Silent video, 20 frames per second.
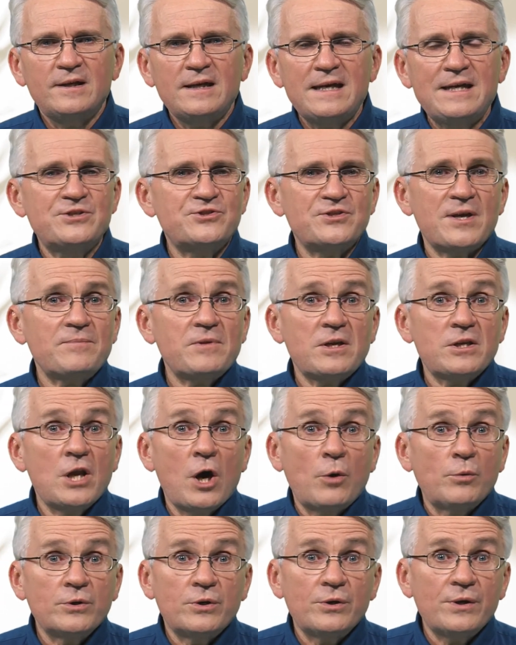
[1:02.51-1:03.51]
It's something
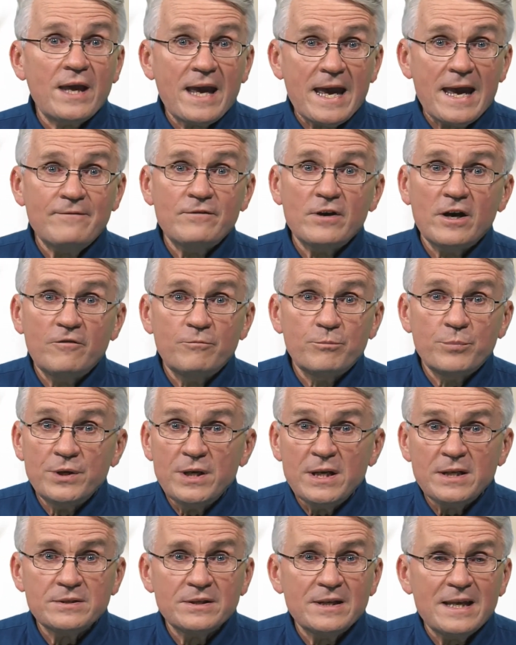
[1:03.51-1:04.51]
no one could ever have
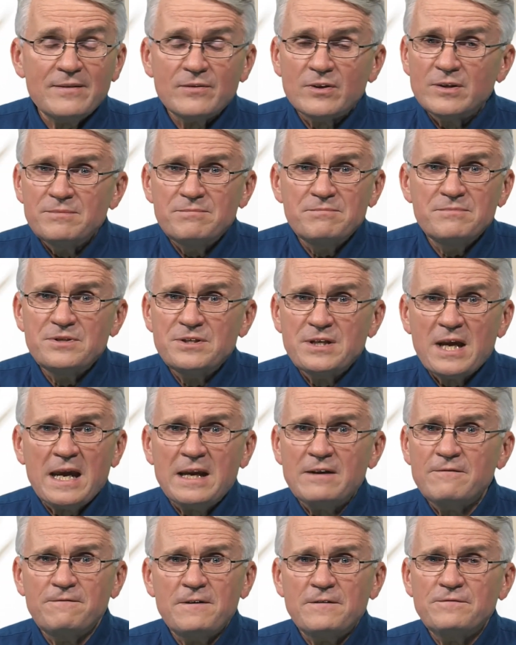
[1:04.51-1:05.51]
predicted, even
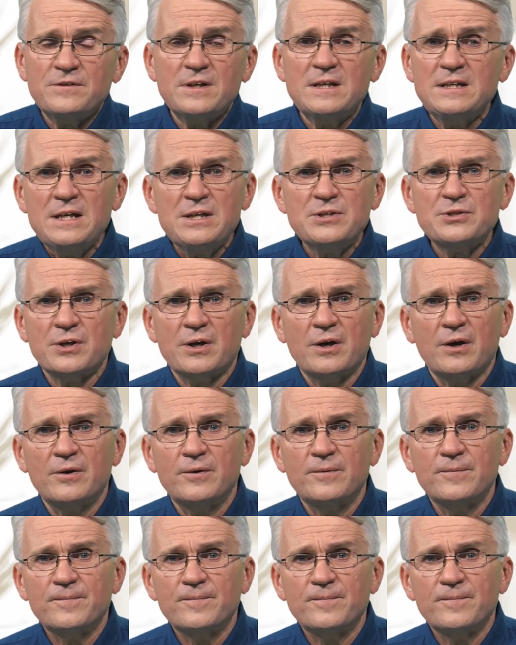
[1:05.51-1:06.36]
10, 15 years ago.